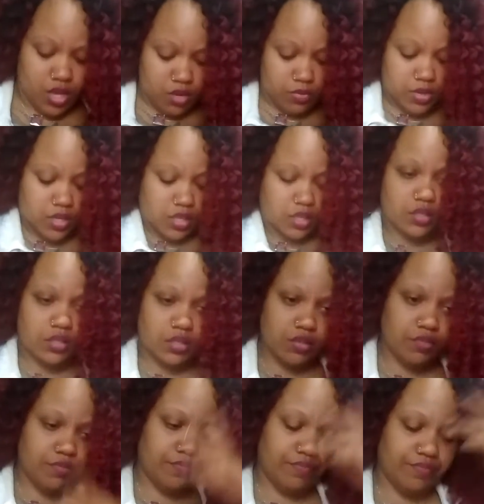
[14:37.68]
anyways,
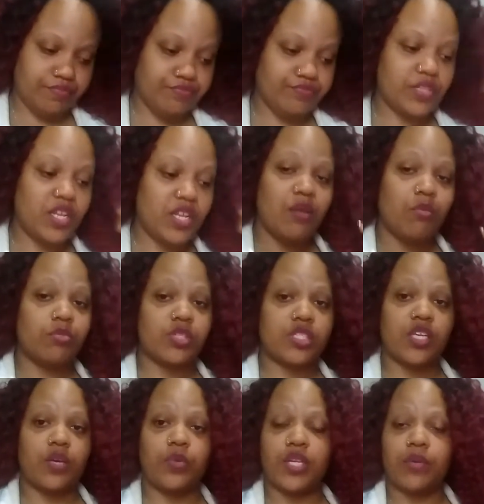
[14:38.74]
but
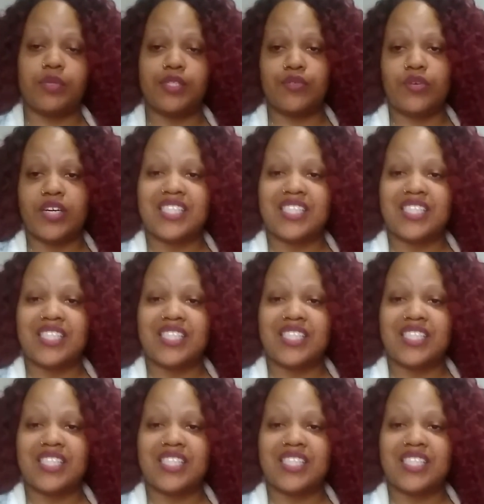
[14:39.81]
seeing what they was doing,